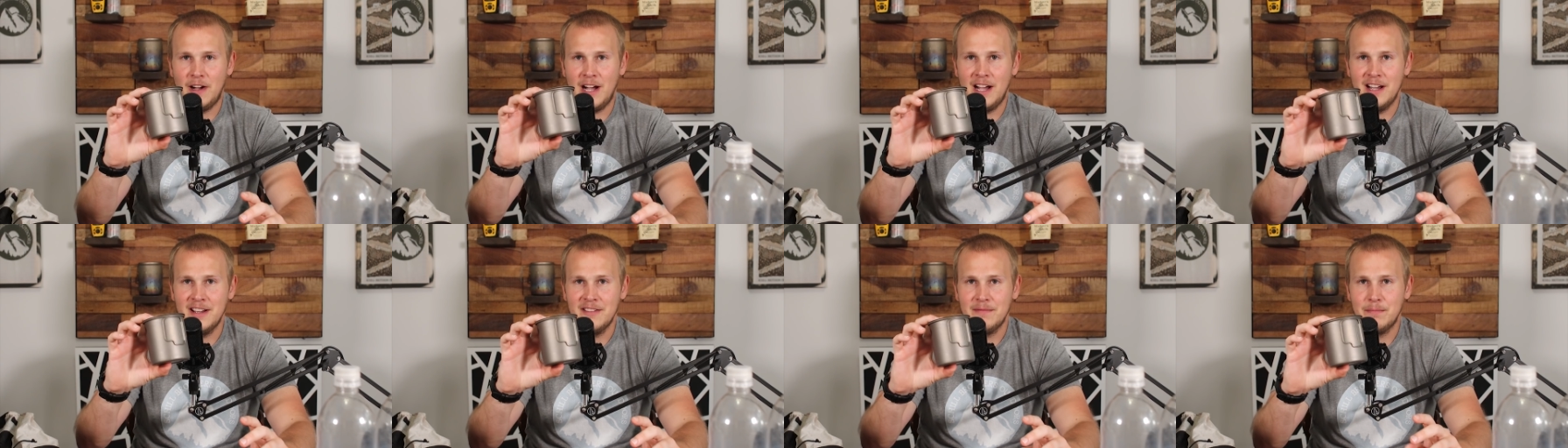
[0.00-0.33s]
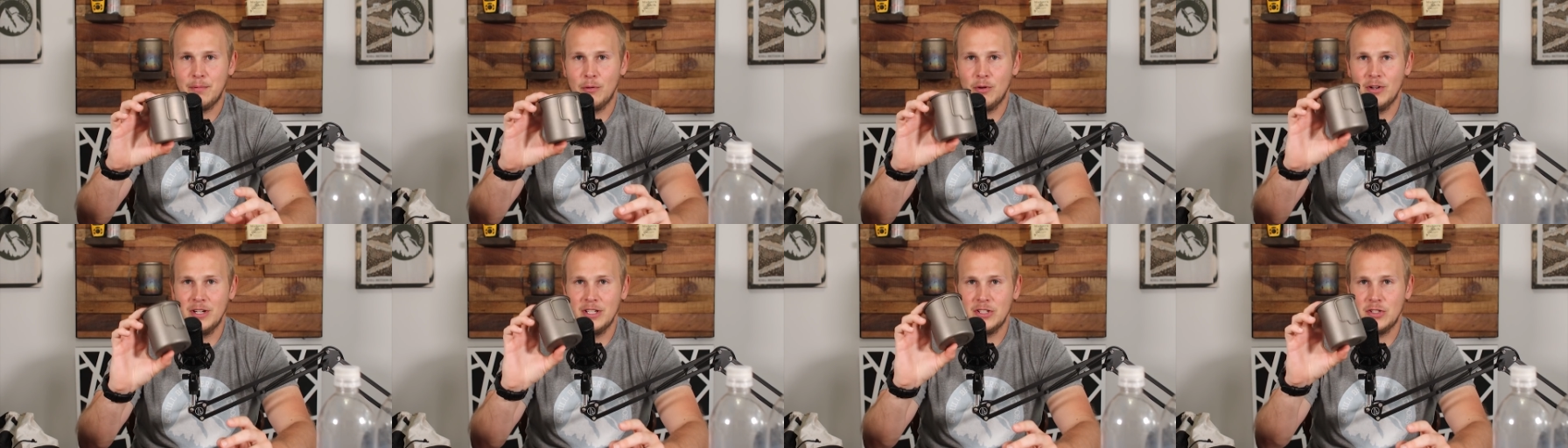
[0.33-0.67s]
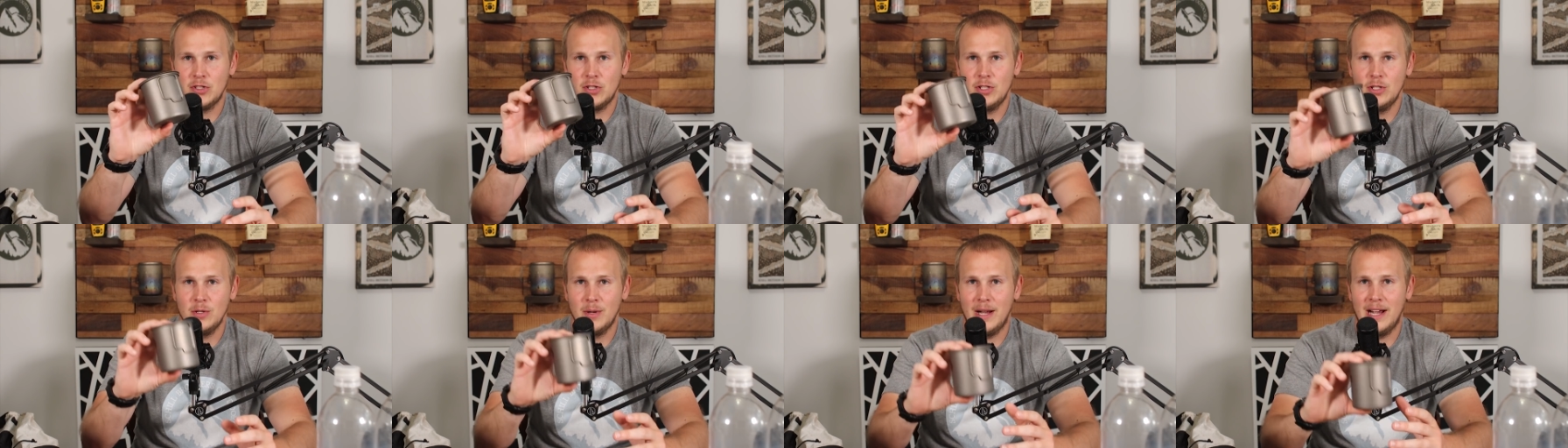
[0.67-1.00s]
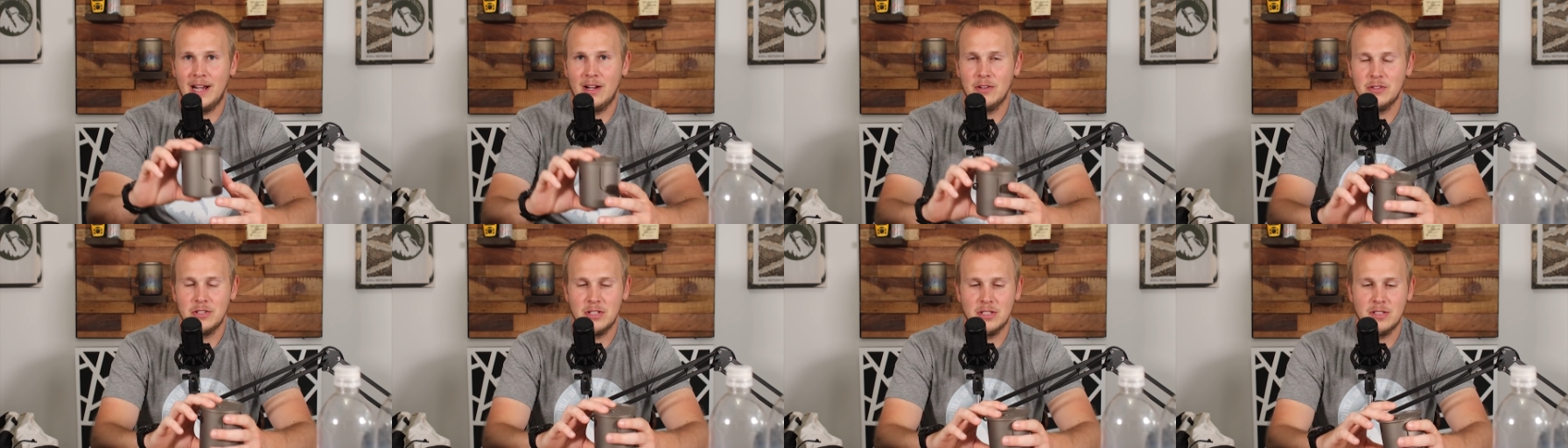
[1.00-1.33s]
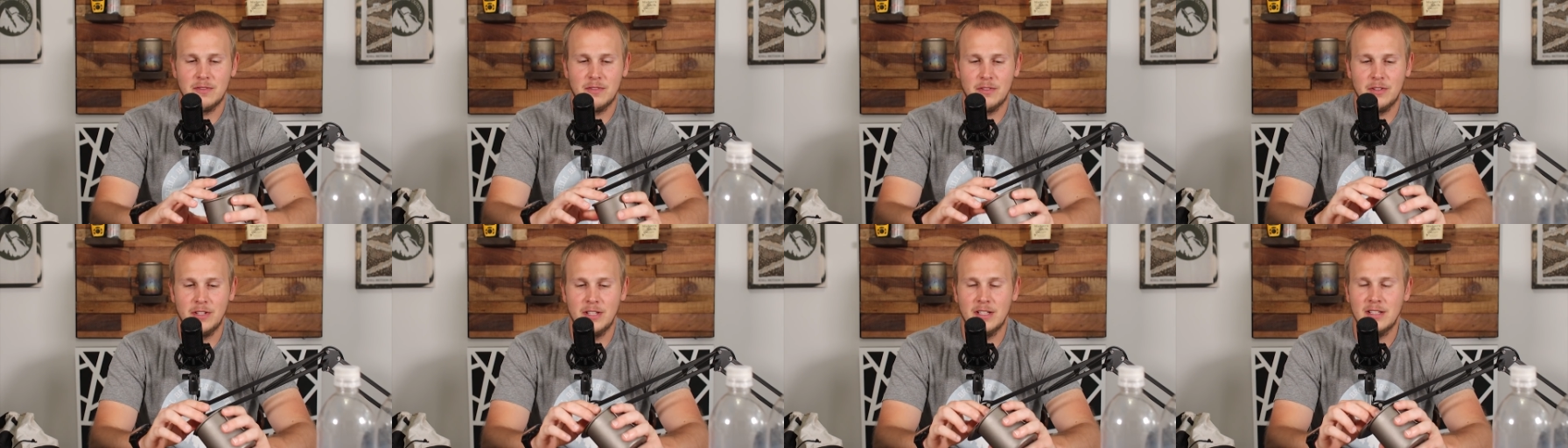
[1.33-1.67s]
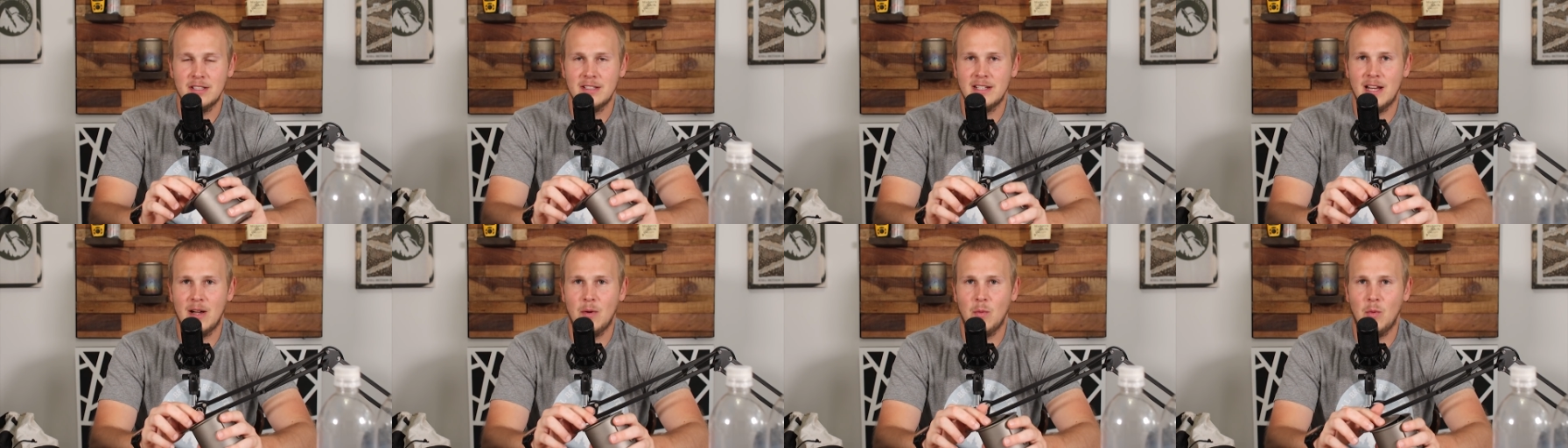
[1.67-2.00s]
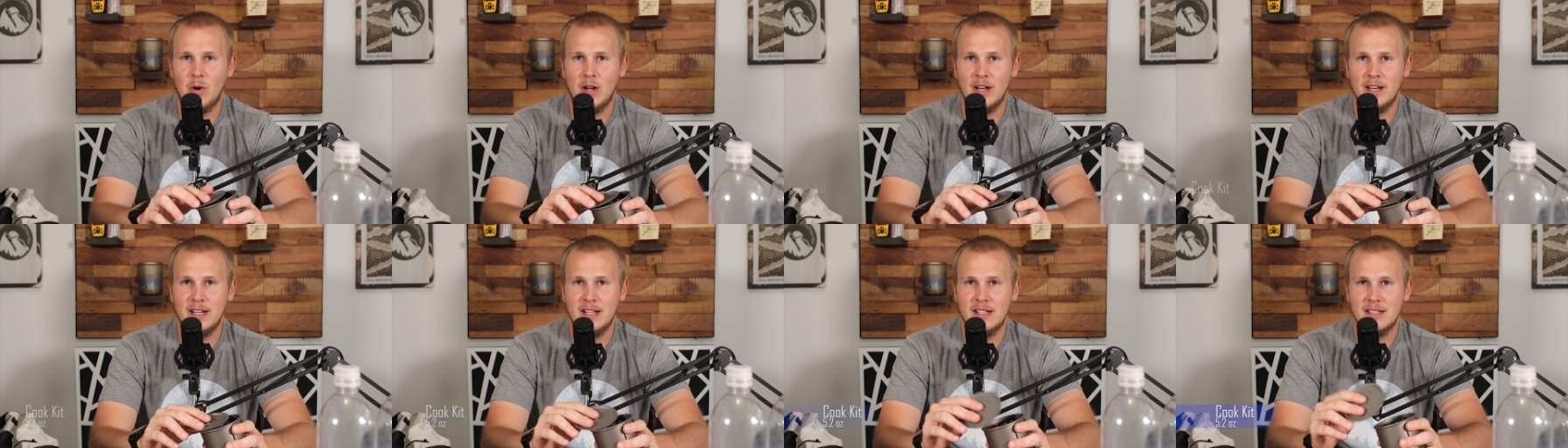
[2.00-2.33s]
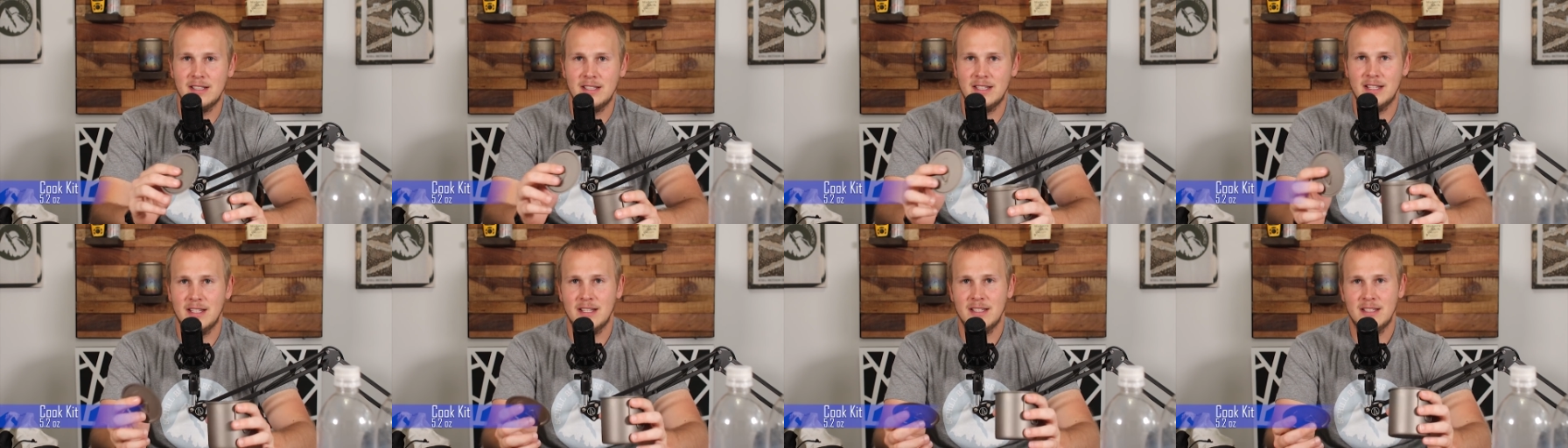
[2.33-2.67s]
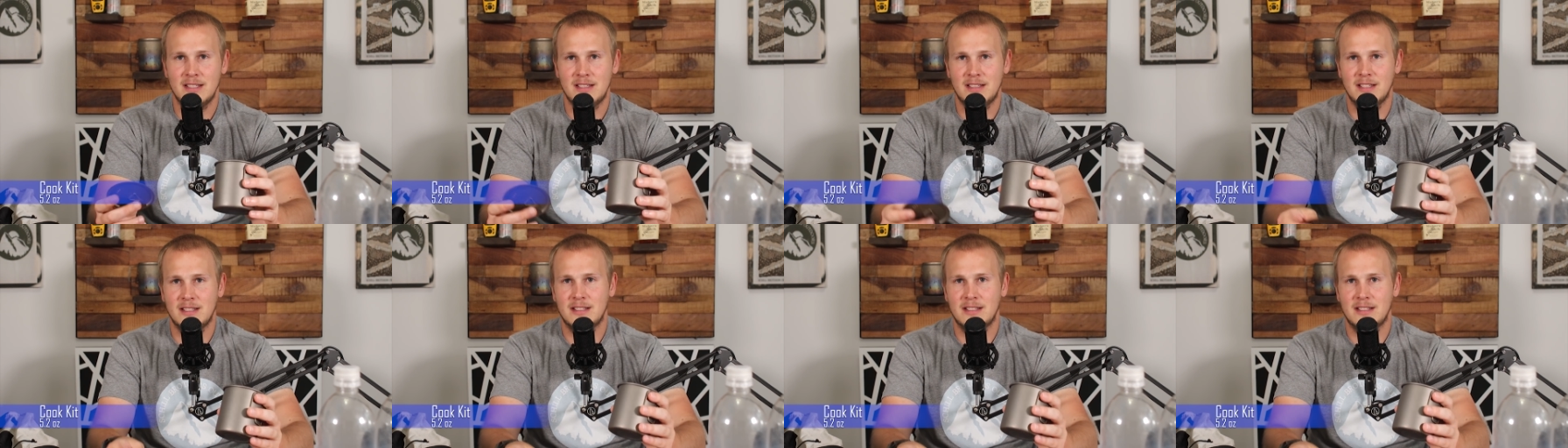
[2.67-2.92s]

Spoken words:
5.2 ounces for this. Now, what is this?